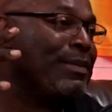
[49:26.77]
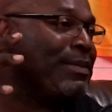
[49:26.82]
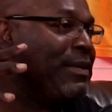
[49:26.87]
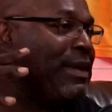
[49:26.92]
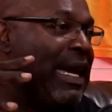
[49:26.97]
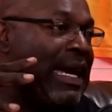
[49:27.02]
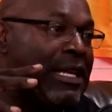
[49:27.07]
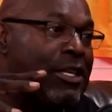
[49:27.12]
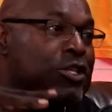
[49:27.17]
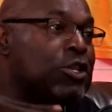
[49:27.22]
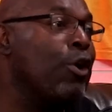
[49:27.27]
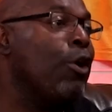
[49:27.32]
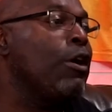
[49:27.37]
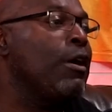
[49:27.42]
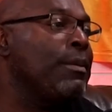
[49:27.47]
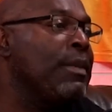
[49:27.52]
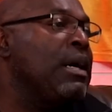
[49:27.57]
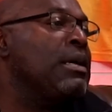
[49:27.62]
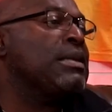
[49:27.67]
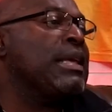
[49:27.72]
Enjoy,
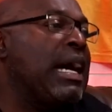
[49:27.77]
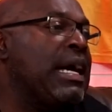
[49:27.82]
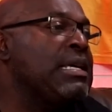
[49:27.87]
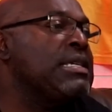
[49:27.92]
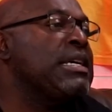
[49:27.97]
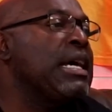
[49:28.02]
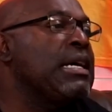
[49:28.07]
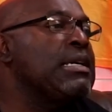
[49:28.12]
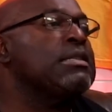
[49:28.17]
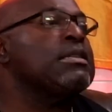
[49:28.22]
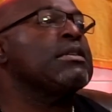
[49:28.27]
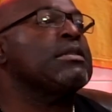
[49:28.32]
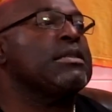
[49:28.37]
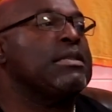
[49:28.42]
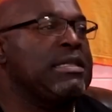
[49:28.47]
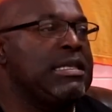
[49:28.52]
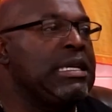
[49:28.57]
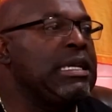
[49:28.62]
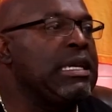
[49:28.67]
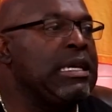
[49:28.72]
but got a chance
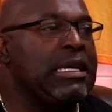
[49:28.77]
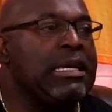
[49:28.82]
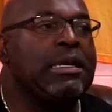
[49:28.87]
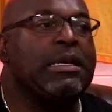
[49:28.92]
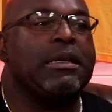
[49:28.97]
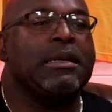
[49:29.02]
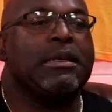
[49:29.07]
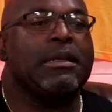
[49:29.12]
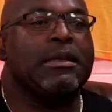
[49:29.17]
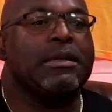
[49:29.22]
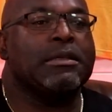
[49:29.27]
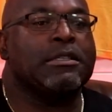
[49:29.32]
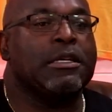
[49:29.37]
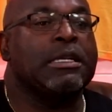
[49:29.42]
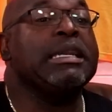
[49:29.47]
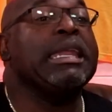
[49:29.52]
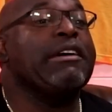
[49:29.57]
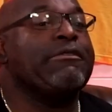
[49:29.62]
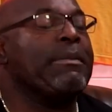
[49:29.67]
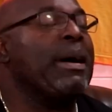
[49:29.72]
to
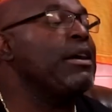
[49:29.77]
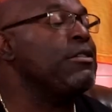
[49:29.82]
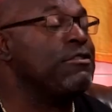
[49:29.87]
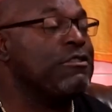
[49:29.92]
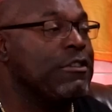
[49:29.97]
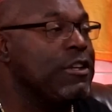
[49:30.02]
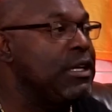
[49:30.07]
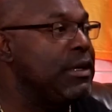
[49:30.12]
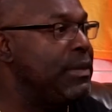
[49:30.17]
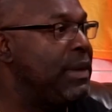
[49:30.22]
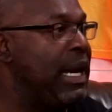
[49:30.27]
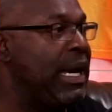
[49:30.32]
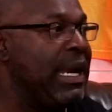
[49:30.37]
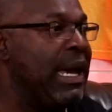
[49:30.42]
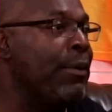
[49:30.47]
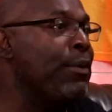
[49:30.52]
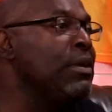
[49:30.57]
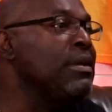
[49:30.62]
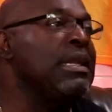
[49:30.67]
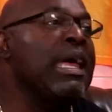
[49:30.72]
live my dream. Yeah, and I
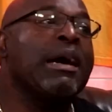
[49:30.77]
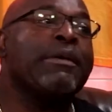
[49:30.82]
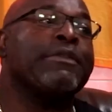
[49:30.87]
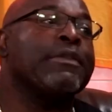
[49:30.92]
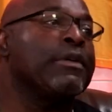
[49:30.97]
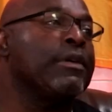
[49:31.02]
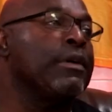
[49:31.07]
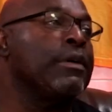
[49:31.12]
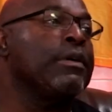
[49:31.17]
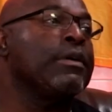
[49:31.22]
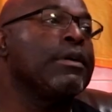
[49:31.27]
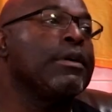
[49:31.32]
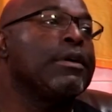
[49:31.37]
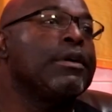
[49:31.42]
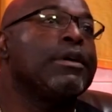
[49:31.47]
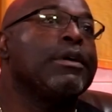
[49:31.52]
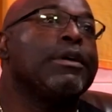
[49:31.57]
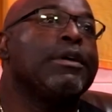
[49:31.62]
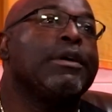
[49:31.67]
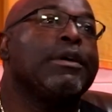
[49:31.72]
would never,
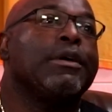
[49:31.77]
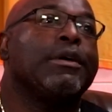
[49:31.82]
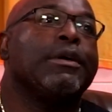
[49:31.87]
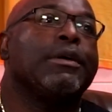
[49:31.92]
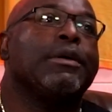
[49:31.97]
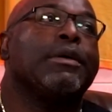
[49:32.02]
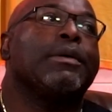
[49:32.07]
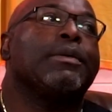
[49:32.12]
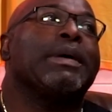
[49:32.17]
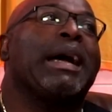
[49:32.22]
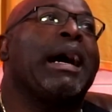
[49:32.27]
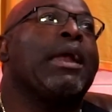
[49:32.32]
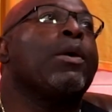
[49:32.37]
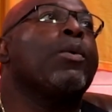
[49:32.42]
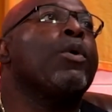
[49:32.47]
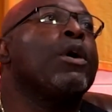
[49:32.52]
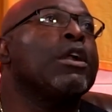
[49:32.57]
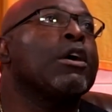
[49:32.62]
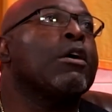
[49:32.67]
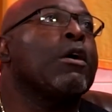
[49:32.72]
I don't
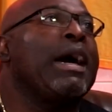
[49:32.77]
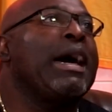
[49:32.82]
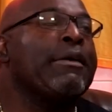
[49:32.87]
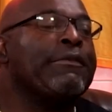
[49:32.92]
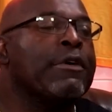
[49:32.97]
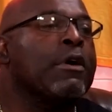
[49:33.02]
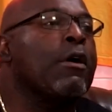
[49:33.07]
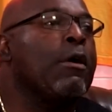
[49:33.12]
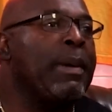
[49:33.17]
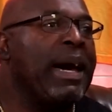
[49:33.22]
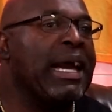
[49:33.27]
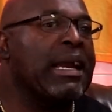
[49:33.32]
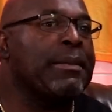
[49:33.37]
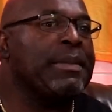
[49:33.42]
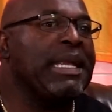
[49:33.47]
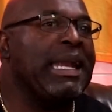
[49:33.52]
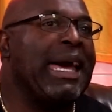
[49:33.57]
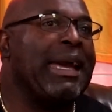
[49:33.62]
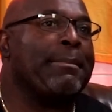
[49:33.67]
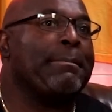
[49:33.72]
want to ever go back and be
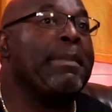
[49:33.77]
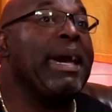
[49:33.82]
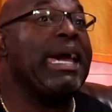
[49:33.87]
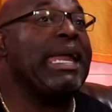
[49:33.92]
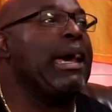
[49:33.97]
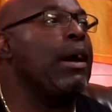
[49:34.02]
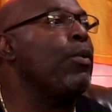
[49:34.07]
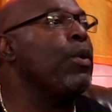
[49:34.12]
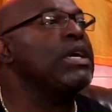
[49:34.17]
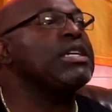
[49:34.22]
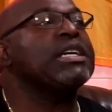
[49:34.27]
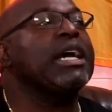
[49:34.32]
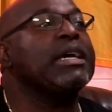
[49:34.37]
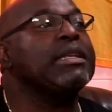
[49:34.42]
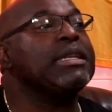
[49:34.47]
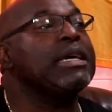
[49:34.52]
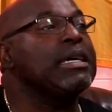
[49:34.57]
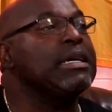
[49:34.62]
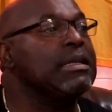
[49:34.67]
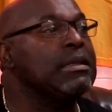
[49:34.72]
like, man, I wish I
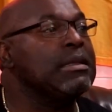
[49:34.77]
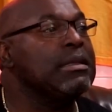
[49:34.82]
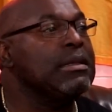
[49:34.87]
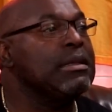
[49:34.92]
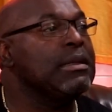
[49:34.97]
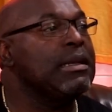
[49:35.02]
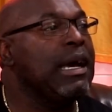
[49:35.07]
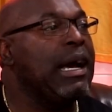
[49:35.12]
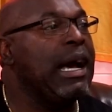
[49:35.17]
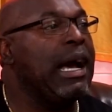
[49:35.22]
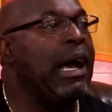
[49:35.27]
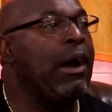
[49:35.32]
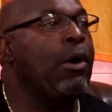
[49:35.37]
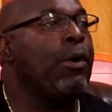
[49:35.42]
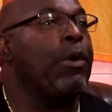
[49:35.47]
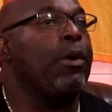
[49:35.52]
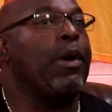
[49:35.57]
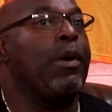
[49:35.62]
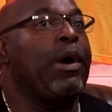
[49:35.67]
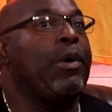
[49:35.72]
did.
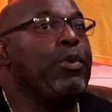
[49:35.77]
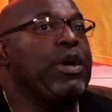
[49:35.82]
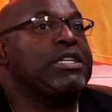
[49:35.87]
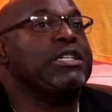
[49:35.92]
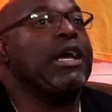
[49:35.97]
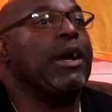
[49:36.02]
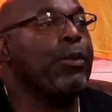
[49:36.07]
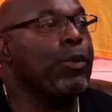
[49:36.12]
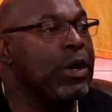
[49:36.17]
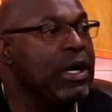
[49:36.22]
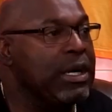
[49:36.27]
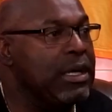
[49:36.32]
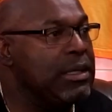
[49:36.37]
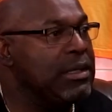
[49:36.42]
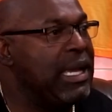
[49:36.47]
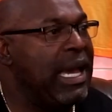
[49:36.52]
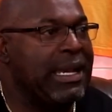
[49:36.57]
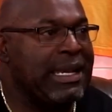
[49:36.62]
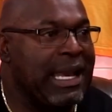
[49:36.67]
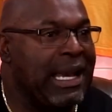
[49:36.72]
Oh, I wish I would.
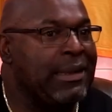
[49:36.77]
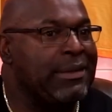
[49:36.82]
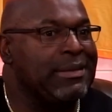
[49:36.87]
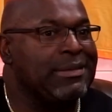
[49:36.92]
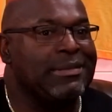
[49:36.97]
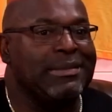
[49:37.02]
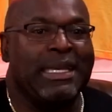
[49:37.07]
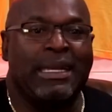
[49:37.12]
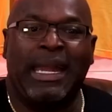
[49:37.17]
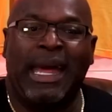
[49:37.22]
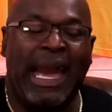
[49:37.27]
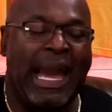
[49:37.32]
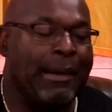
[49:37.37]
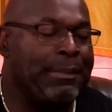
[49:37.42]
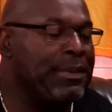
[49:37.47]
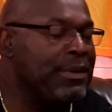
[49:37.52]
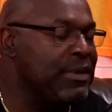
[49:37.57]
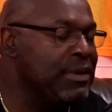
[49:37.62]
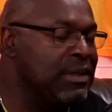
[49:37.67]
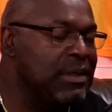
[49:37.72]
It
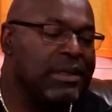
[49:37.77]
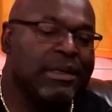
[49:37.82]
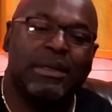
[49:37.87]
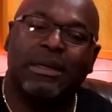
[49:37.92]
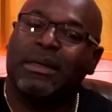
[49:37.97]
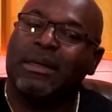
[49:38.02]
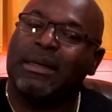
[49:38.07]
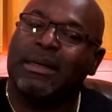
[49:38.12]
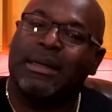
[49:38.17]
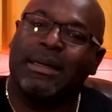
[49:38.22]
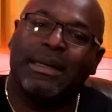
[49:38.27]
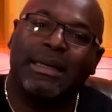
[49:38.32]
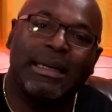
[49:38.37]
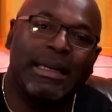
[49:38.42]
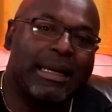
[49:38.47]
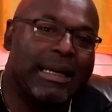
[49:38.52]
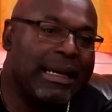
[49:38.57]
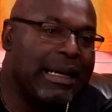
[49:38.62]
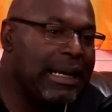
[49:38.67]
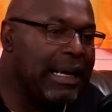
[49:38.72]
happened.
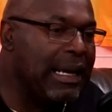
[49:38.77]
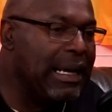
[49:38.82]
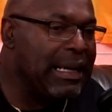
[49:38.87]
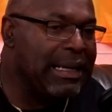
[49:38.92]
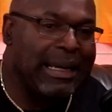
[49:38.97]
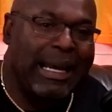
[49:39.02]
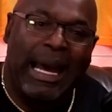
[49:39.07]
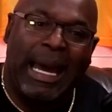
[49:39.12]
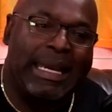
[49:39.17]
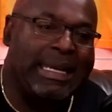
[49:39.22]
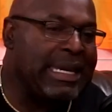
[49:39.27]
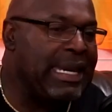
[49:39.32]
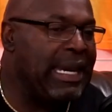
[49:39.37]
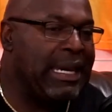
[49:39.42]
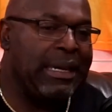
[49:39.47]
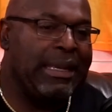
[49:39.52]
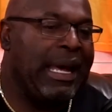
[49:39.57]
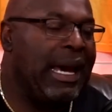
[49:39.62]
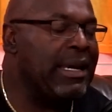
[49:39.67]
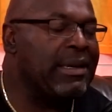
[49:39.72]
I
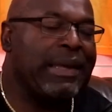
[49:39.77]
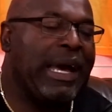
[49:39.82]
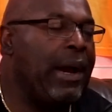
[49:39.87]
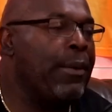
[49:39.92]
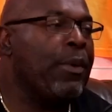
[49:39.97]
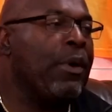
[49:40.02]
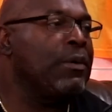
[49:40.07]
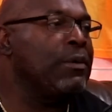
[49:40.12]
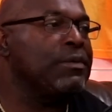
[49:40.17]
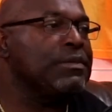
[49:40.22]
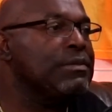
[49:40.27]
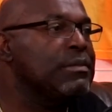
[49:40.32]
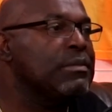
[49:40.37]
can't, I won't